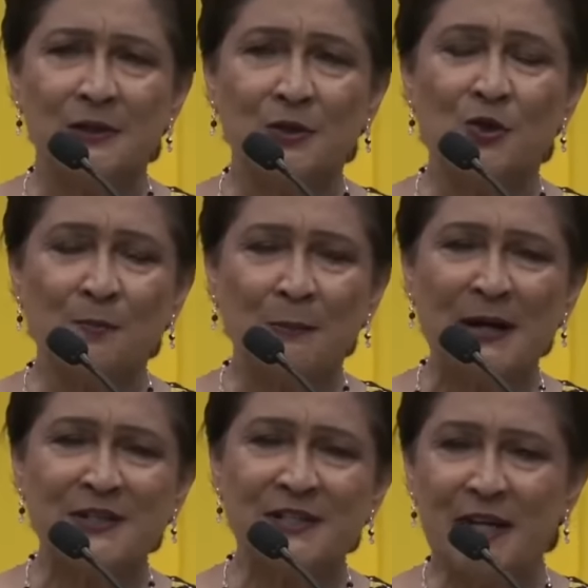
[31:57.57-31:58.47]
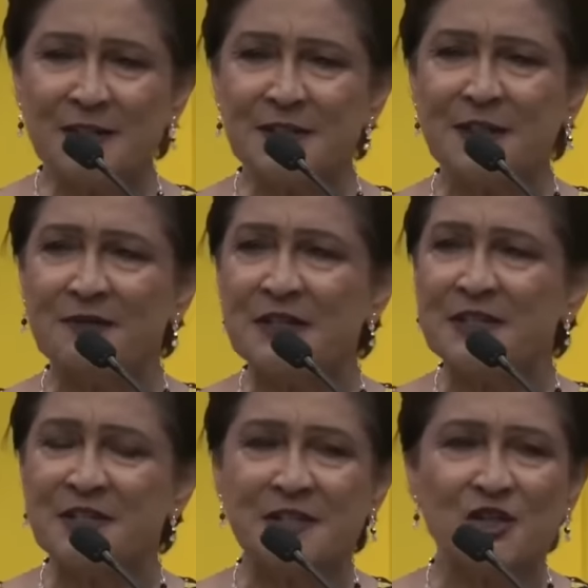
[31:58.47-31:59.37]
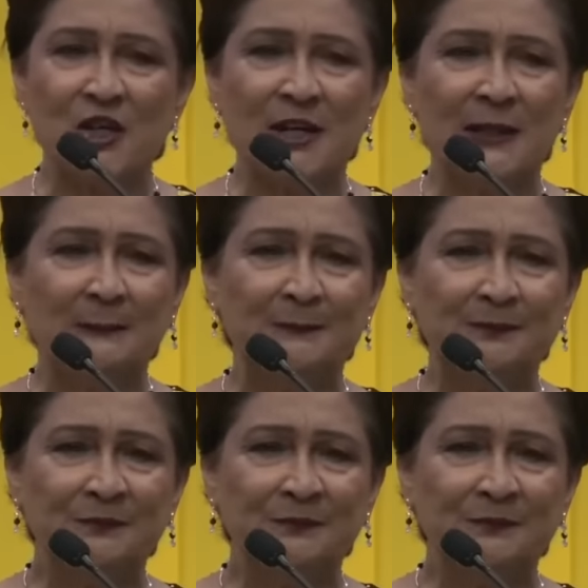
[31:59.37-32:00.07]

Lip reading: Two presidents of the CCJ